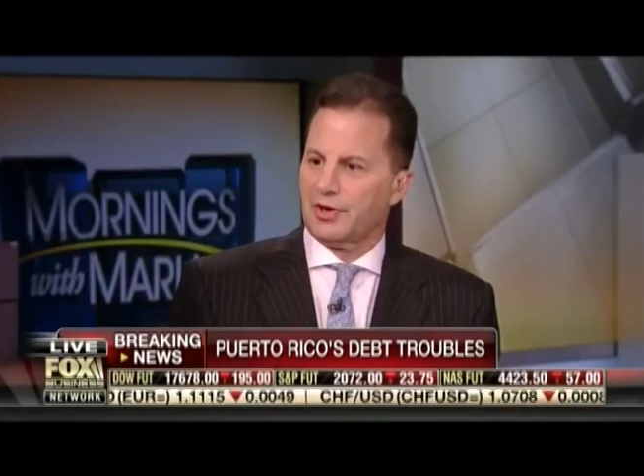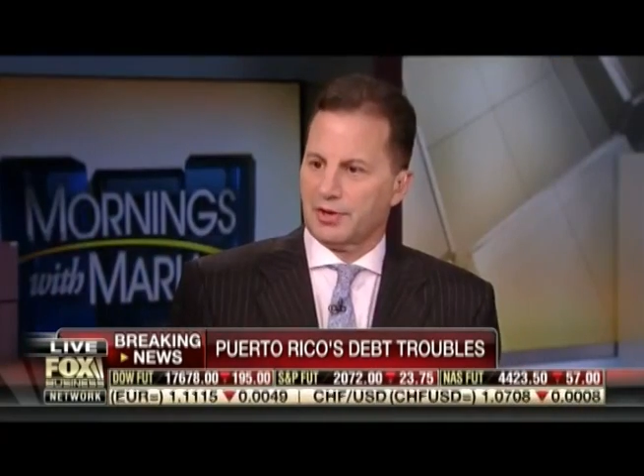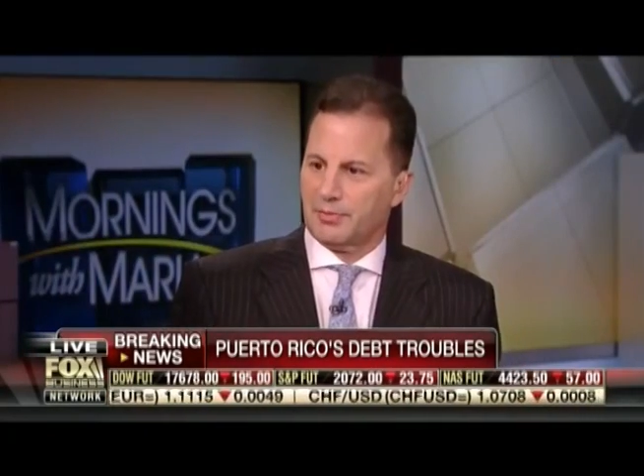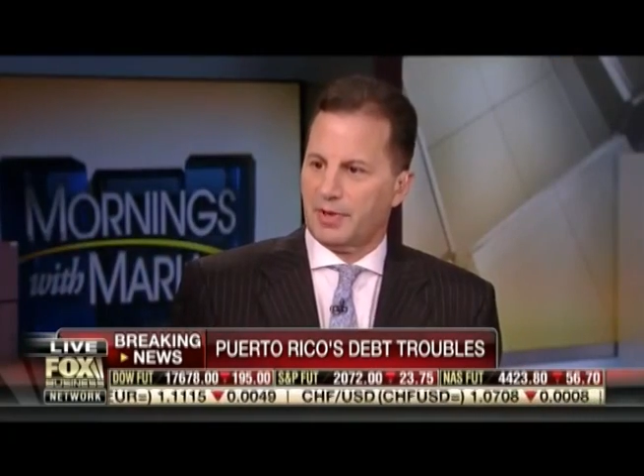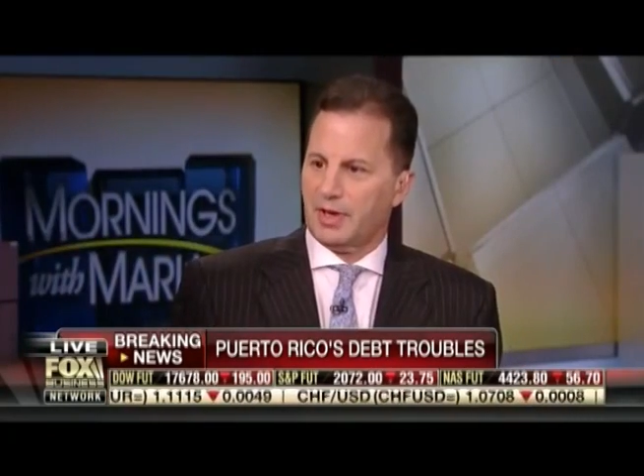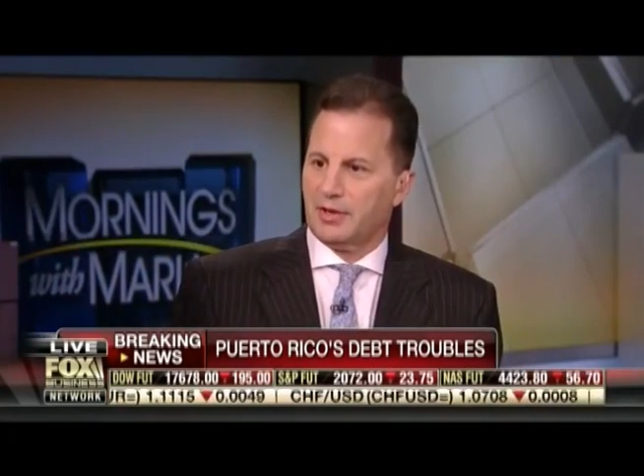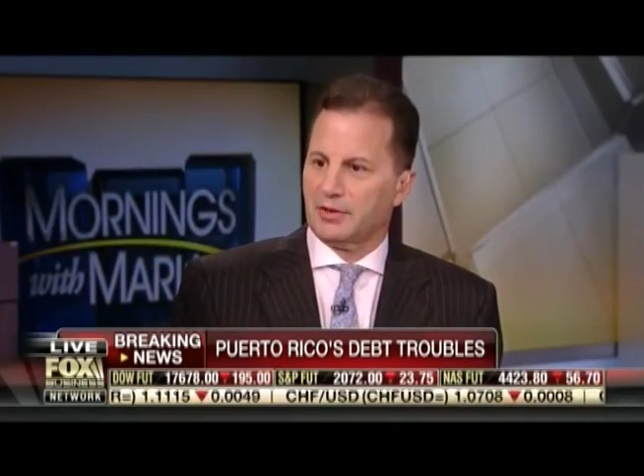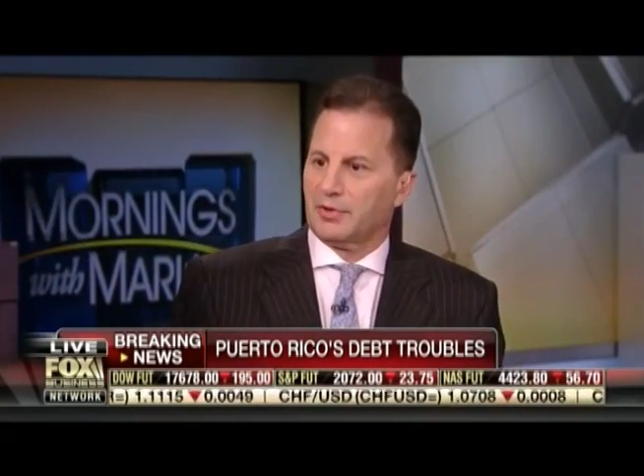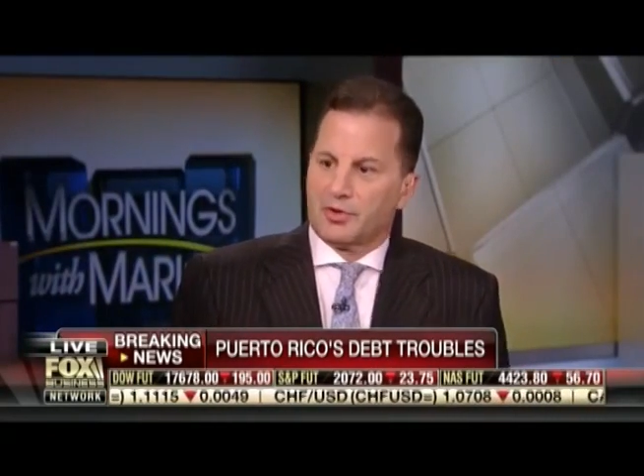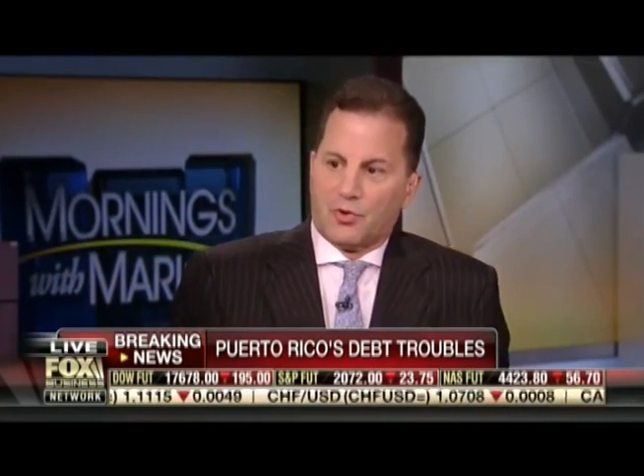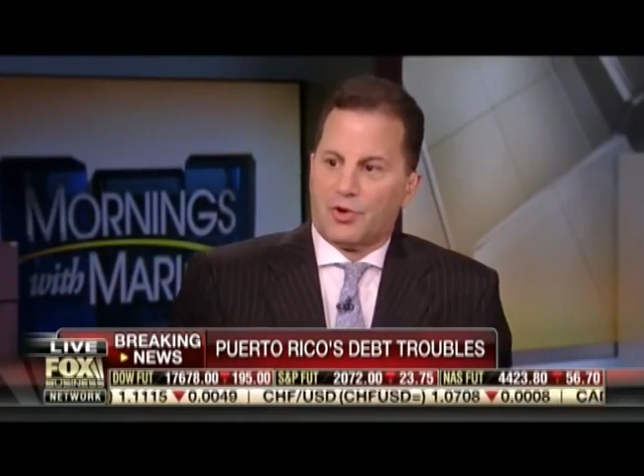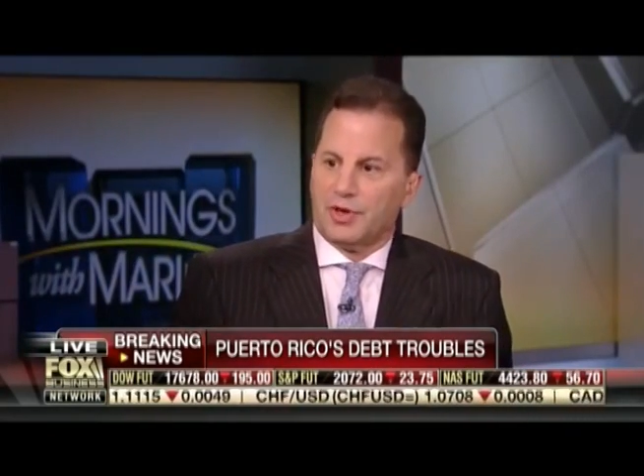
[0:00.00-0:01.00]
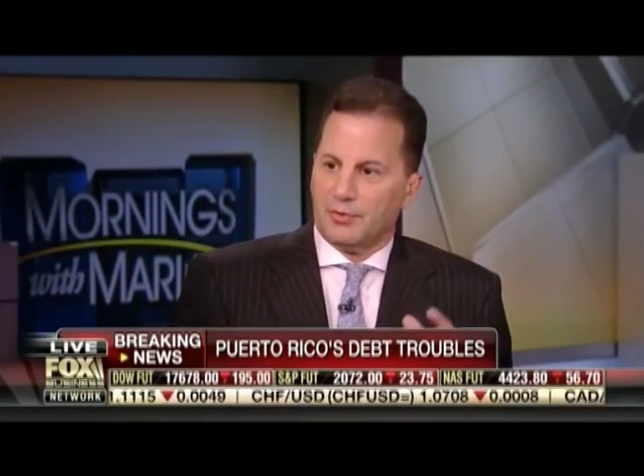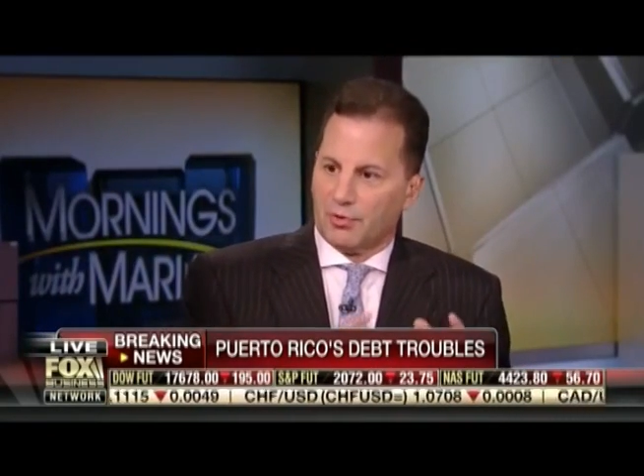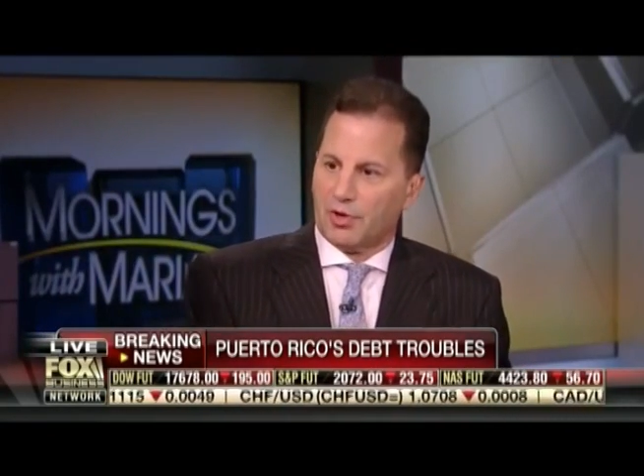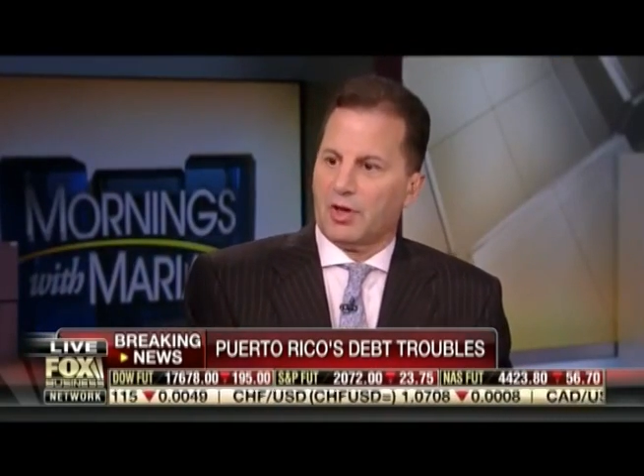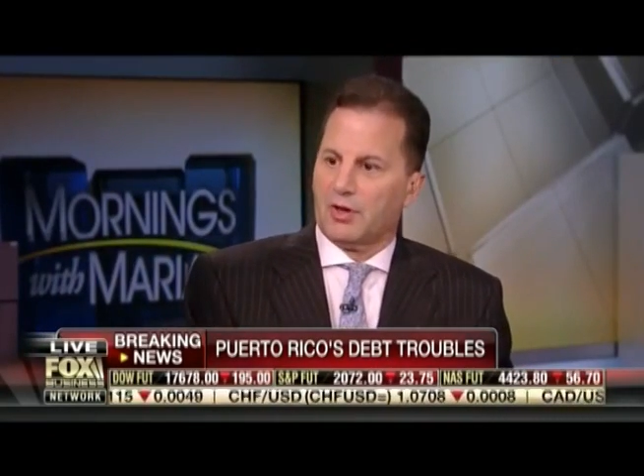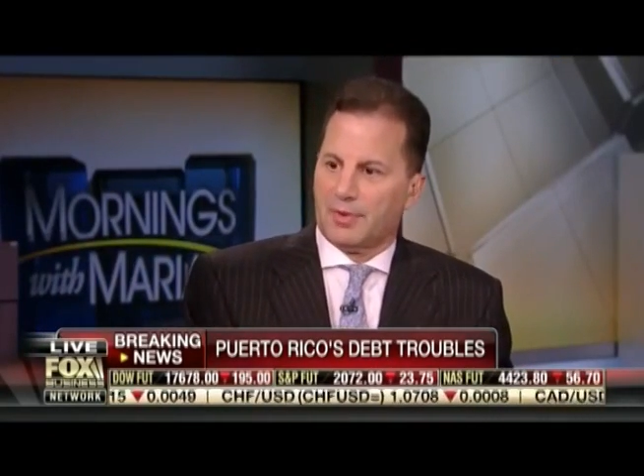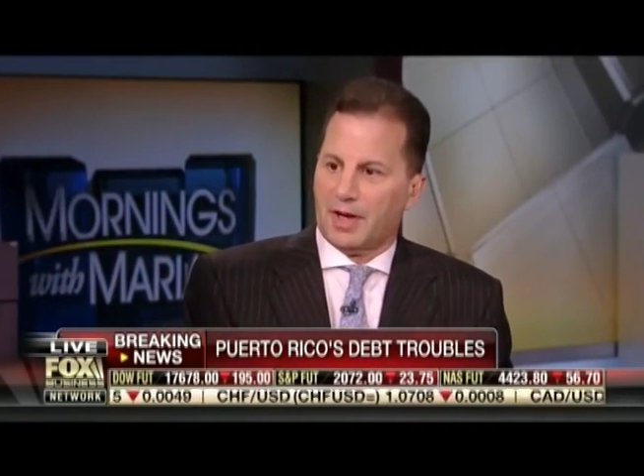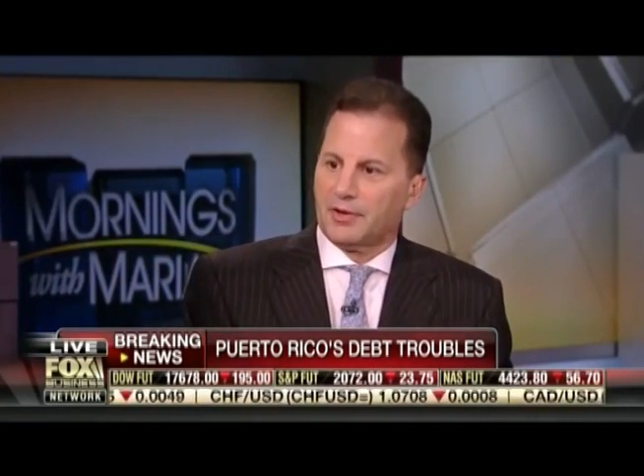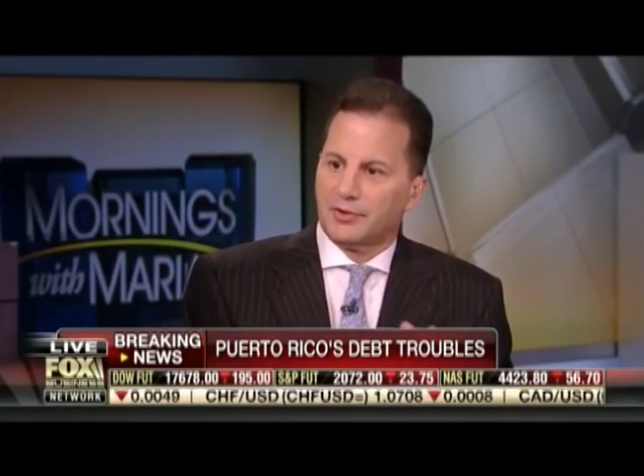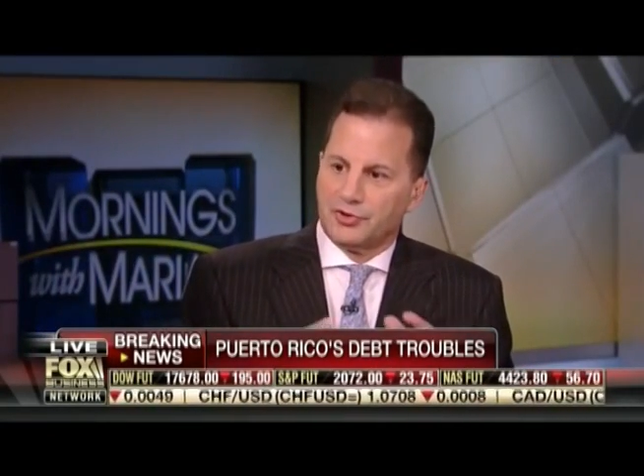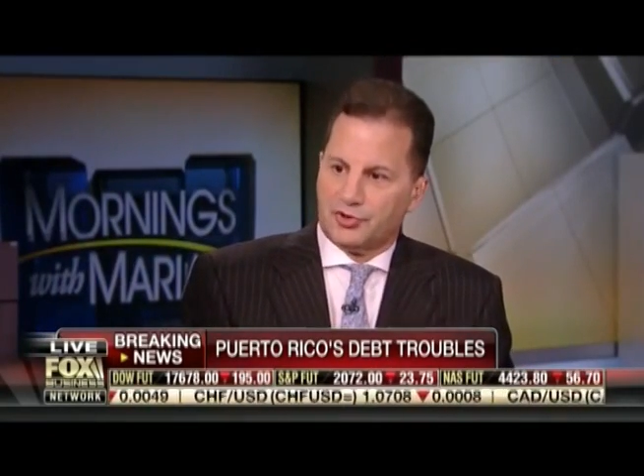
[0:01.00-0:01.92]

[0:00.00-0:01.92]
of the pain. You know, at Gordian, we're all about